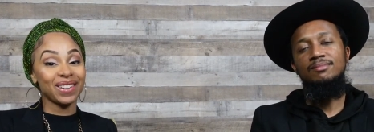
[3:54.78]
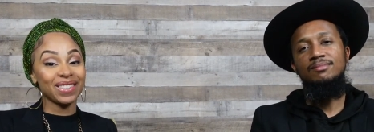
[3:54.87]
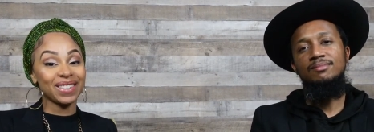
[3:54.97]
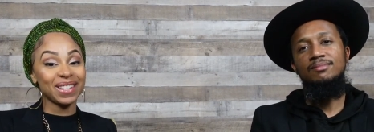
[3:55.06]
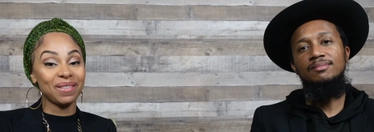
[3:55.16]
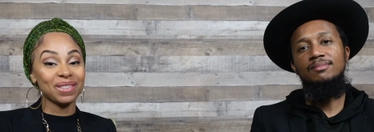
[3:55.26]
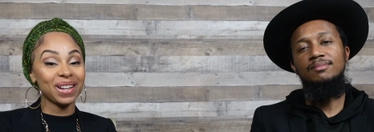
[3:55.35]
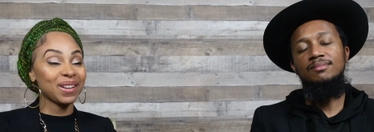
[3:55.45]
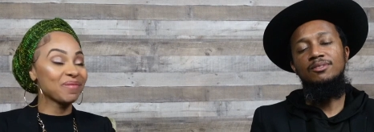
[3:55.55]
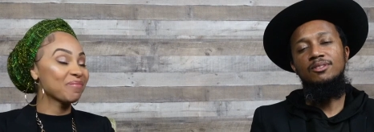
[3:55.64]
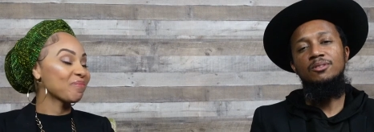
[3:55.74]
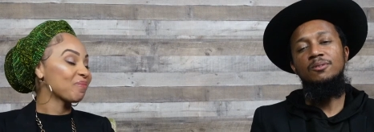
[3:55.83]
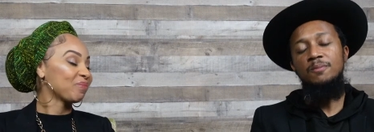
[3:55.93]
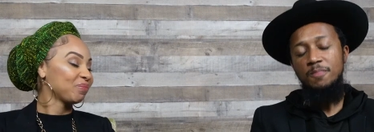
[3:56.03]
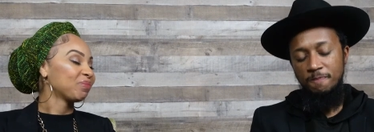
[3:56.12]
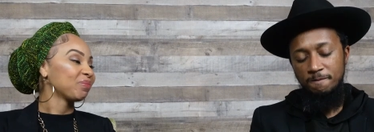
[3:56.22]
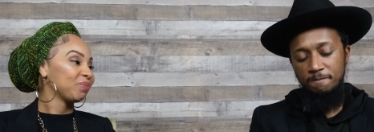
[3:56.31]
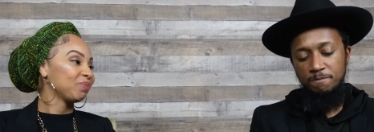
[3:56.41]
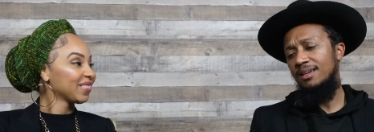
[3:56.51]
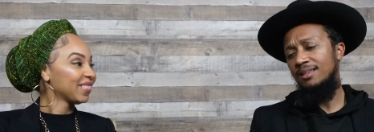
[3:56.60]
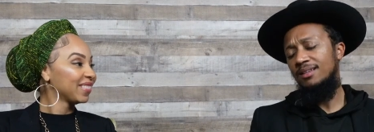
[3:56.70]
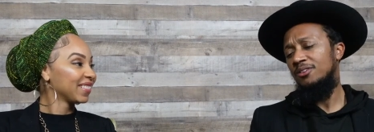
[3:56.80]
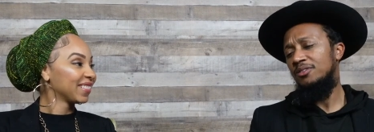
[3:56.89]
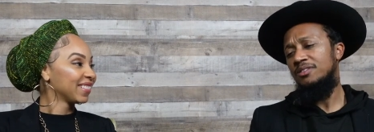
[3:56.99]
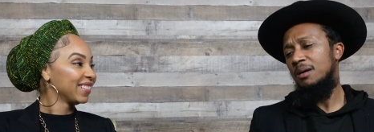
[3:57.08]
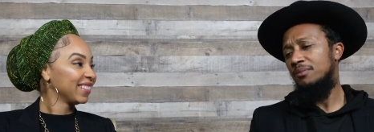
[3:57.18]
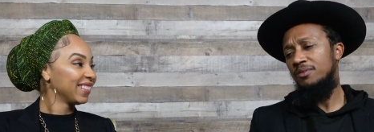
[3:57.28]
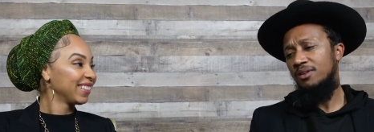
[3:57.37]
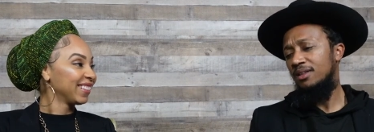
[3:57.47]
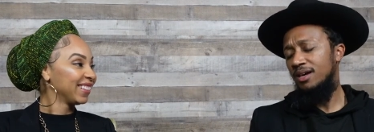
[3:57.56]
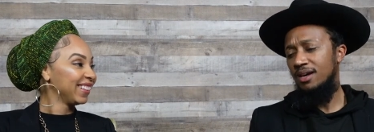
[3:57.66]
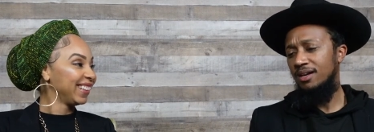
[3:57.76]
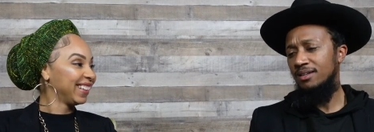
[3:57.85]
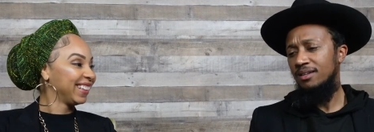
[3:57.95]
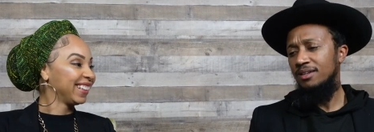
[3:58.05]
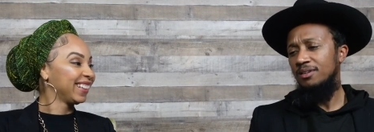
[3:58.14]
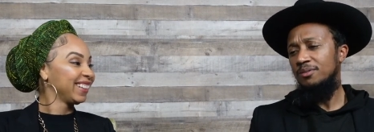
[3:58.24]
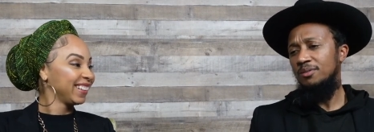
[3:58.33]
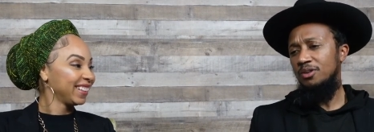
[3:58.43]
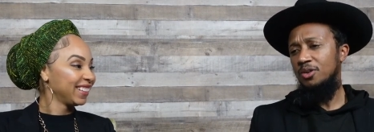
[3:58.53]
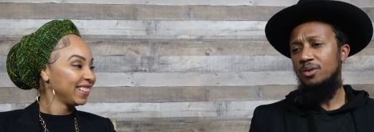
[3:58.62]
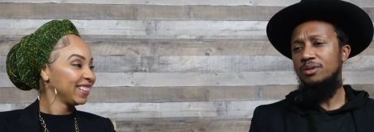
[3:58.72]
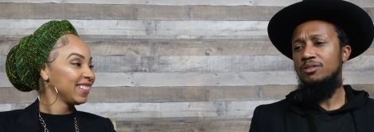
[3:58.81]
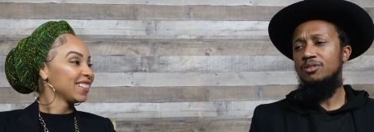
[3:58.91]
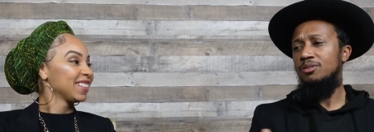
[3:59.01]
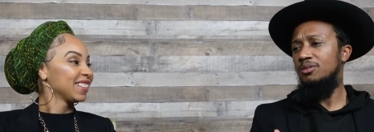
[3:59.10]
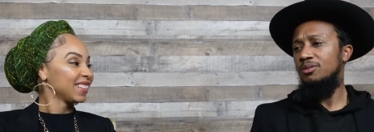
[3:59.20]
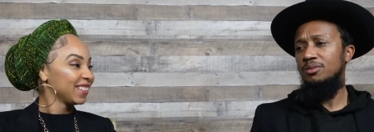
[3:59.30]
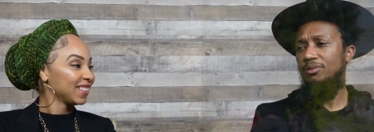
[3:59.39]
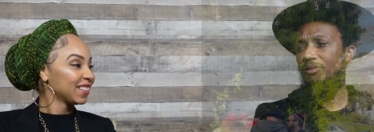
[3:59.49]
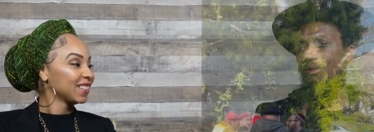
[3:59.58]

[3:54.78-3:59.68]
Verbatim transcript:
Speaker 1: at the same time. Sure.
Speaker 2: And then on top of all that, going to